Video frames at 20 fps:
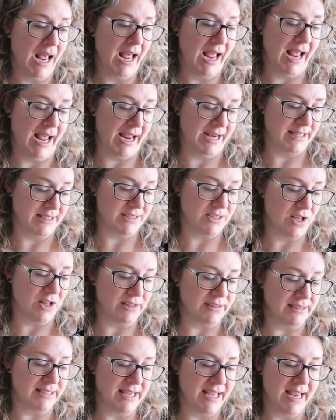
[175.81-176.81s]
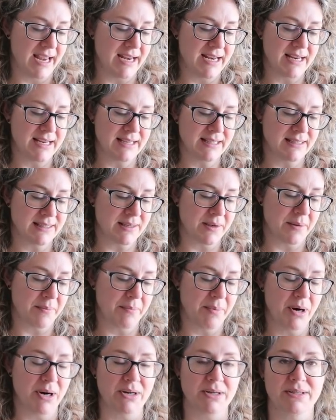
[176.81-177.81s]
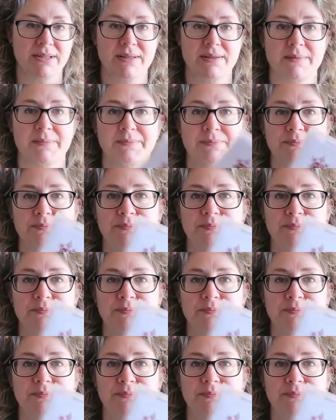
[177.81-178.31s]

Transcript: and it's called Katie's Purse.